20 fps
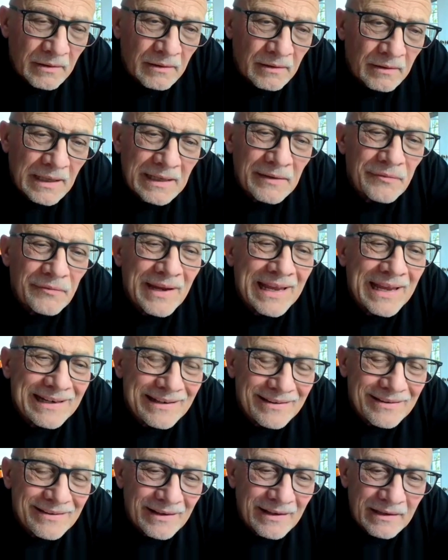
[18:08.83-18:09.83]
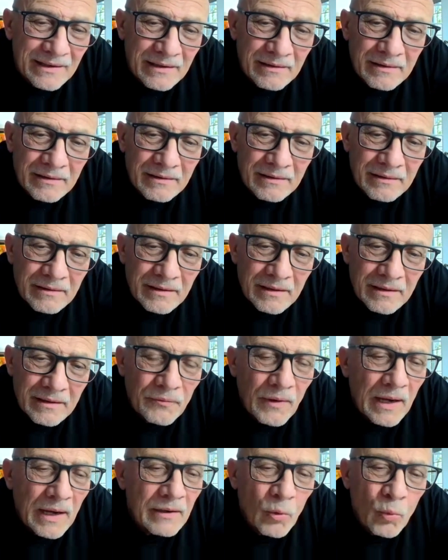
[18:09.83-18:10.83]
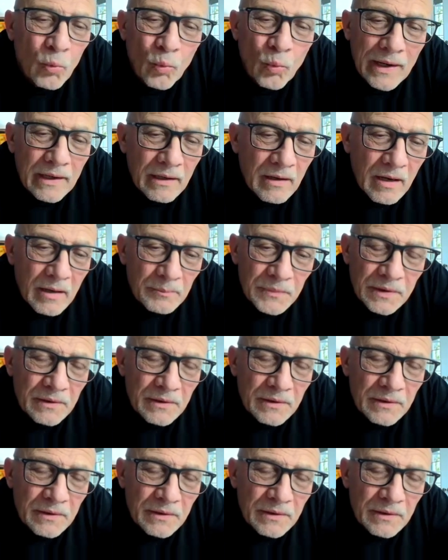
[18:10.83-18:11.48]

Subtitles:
that if anything, if I don't wake up